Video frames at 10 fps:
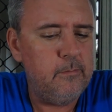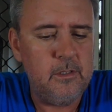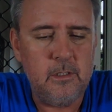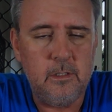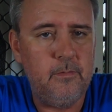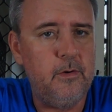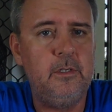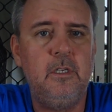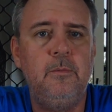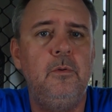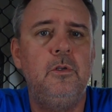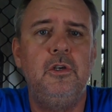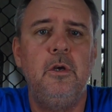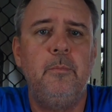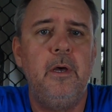Just very simple
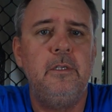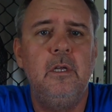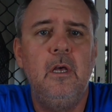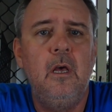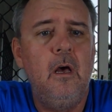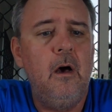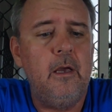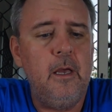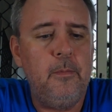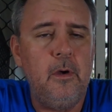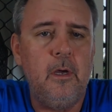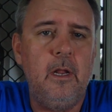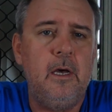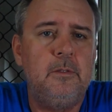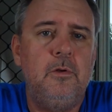jerkbaits. I keep on getting
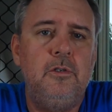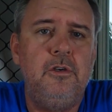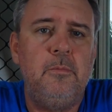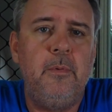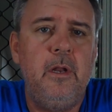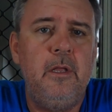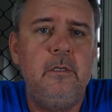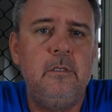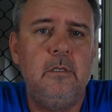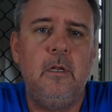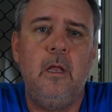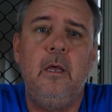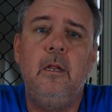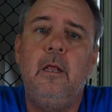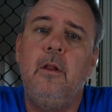asked what a jerkbait is
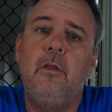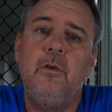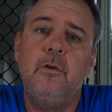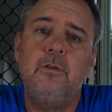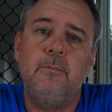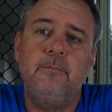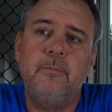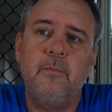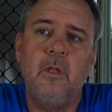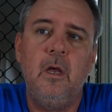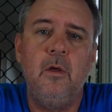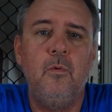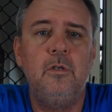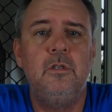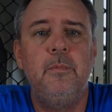and how do you use them and
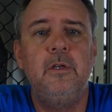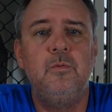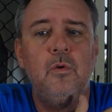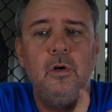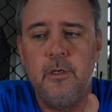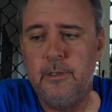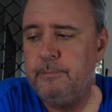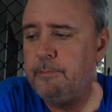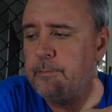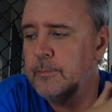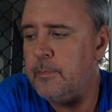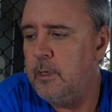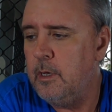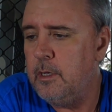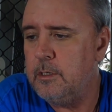what's the best rod.
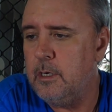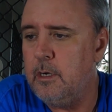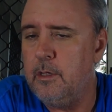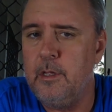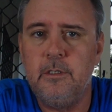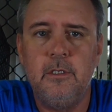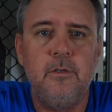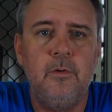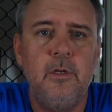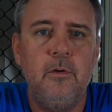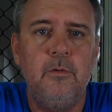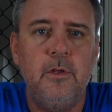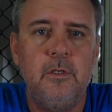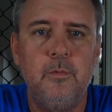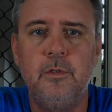So there's just three little
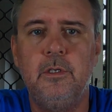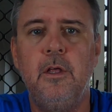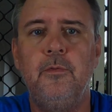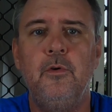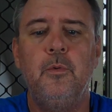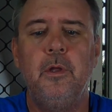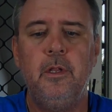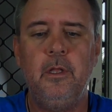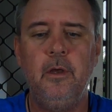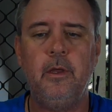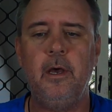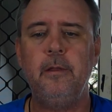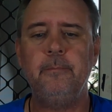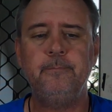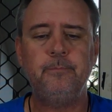things we'll just go through quickly, okay?